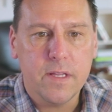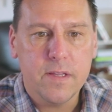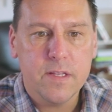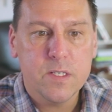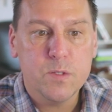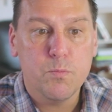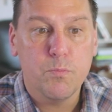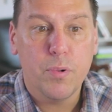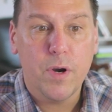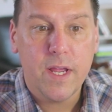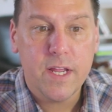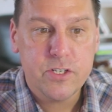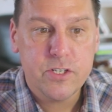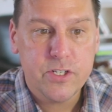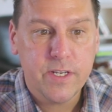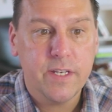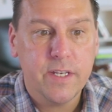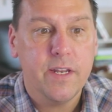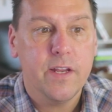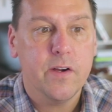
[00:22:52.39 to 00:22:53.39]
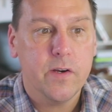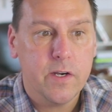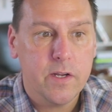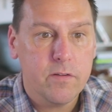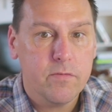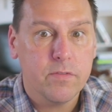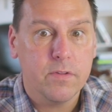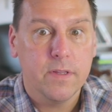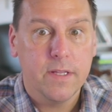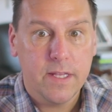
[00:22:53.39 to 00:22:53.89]
This branching
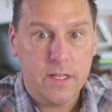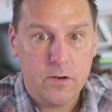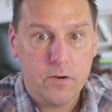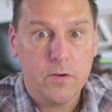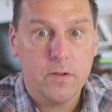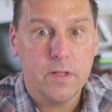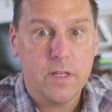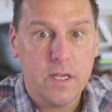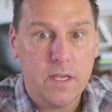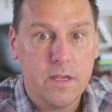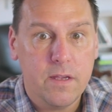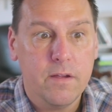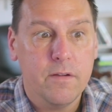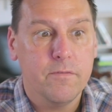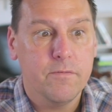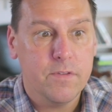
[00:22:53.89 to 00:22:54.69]
narrative literally